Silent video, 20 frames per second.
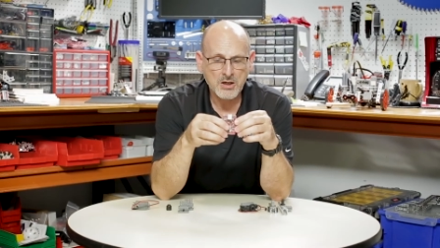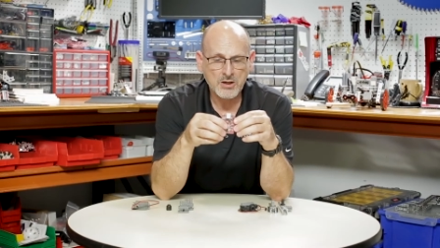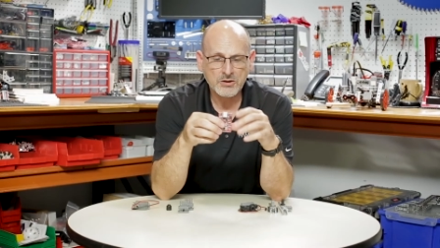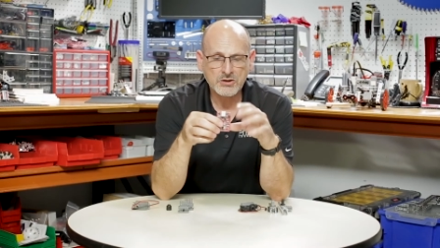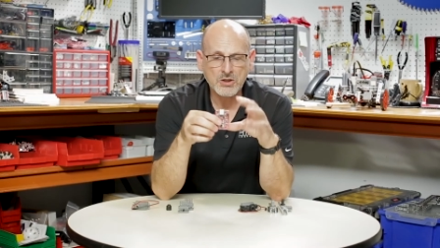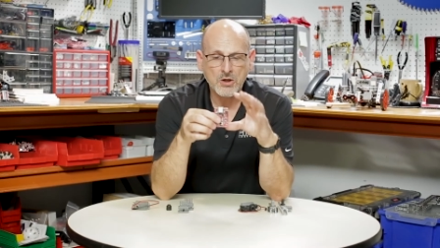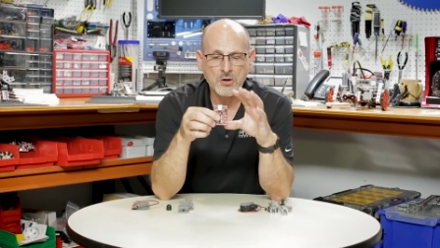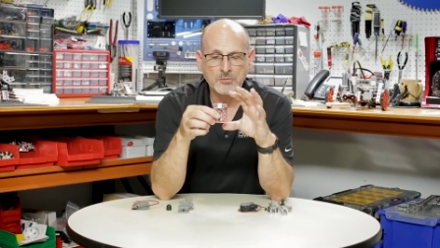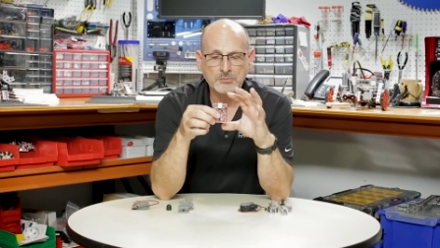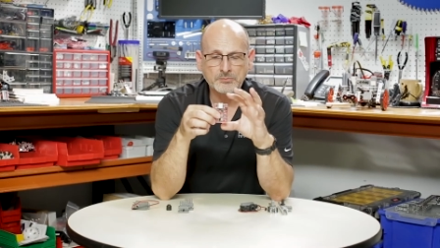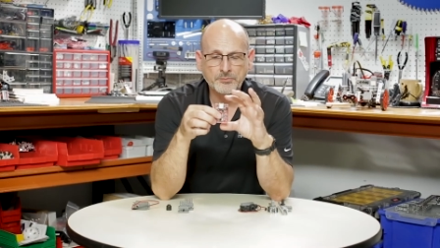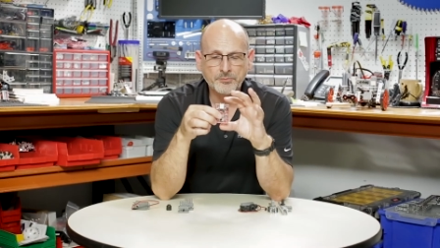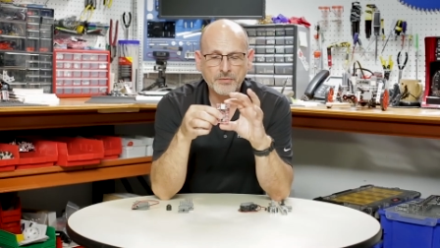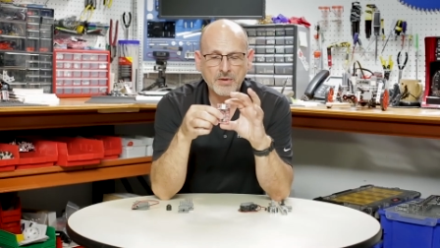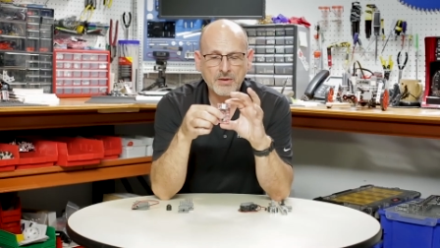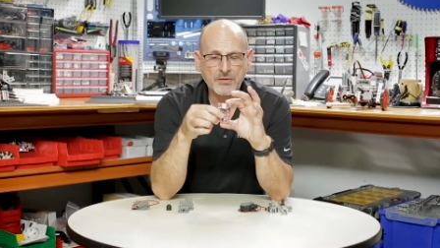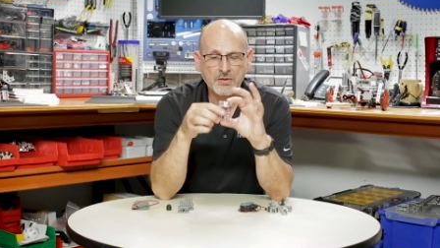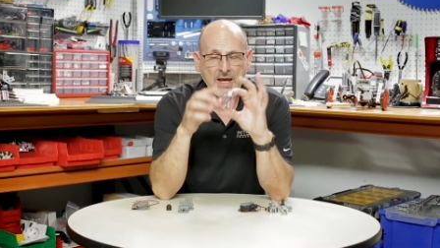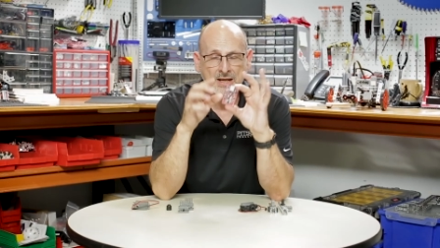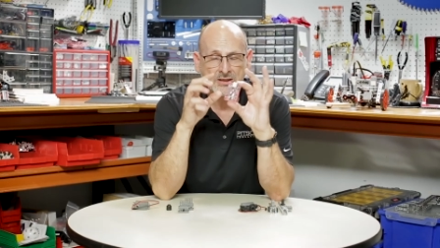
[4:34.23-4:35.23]
So
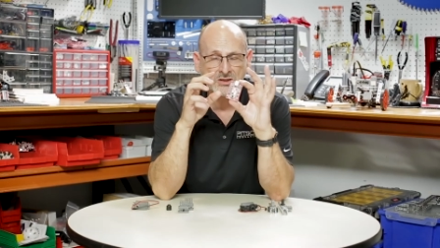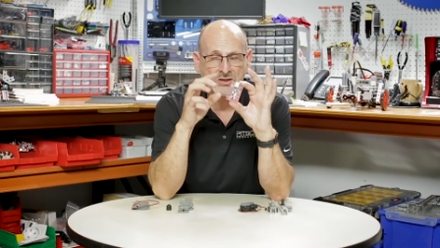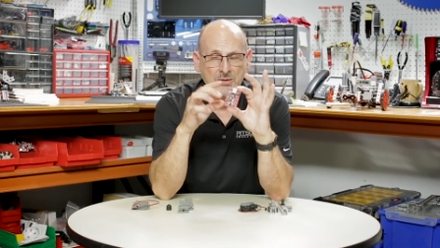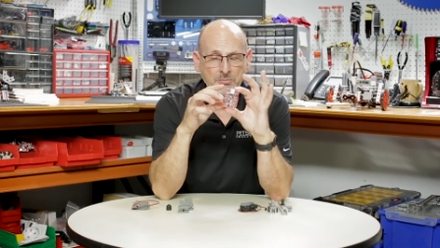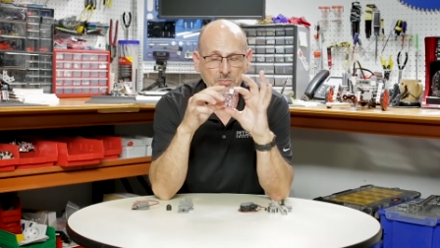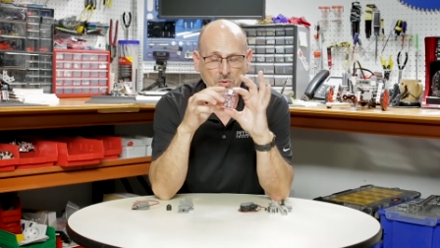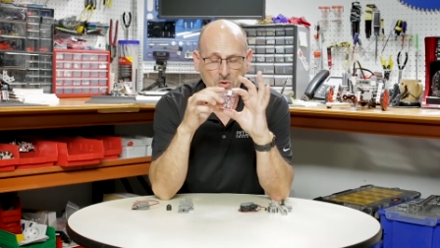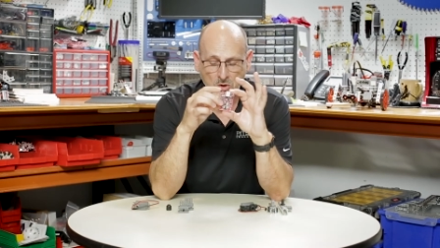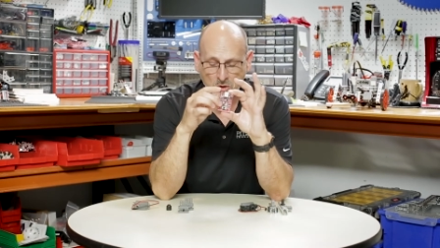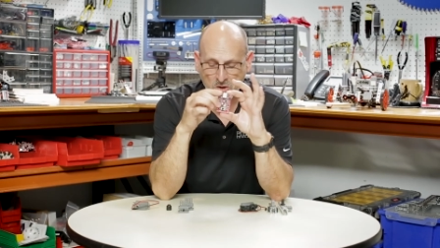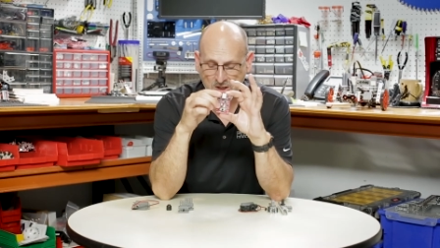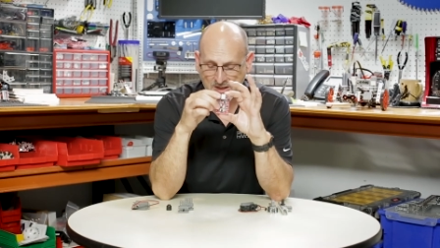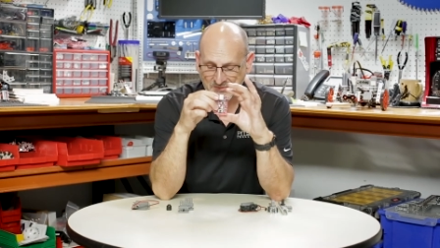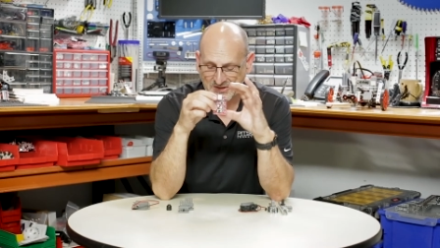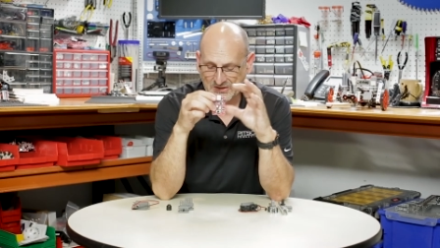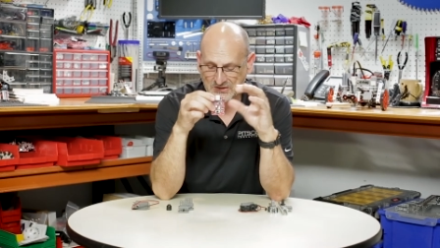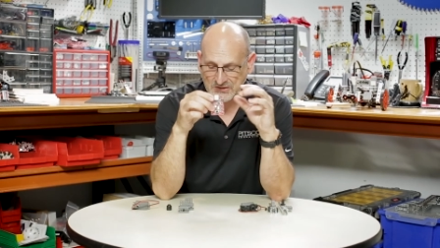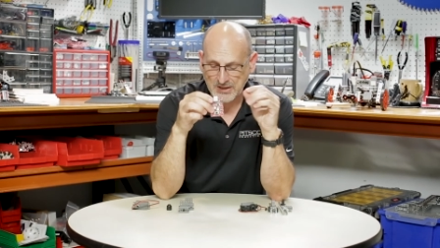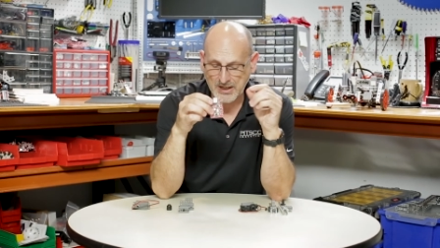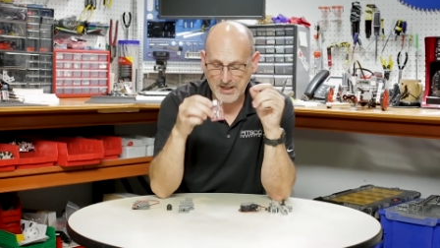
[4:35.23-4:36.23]
that's the
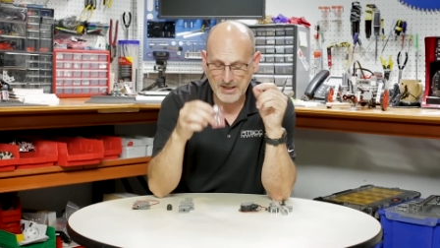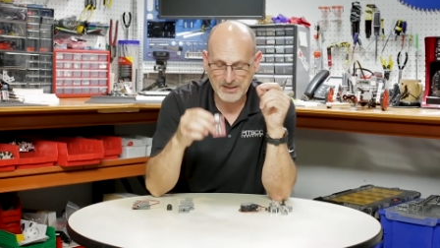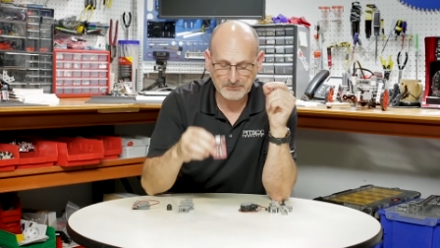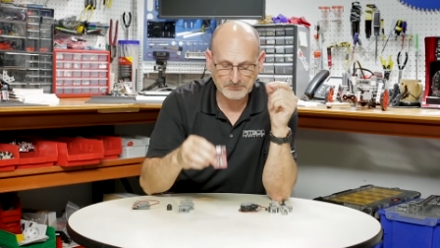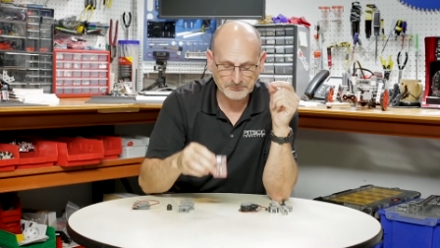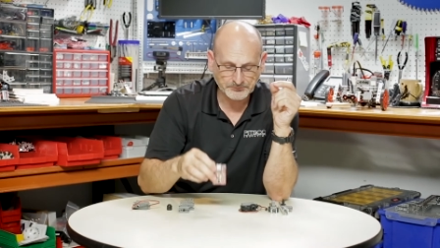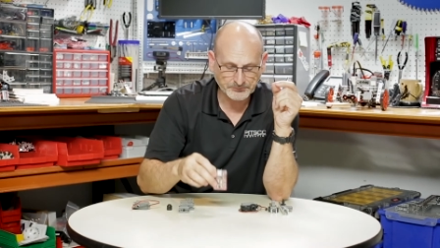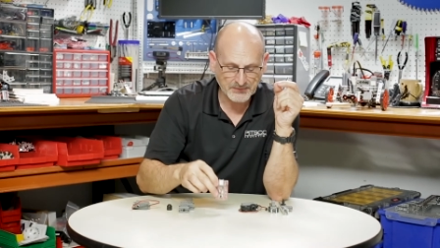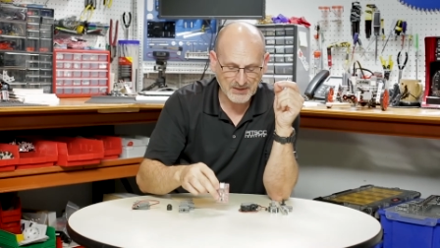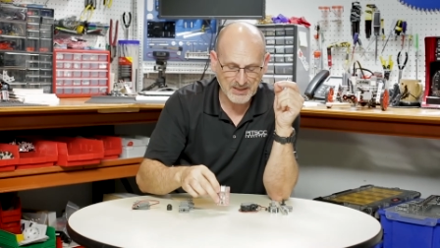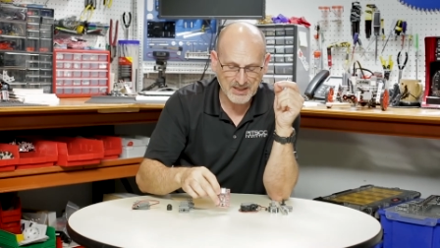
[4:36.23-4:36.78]
programming side.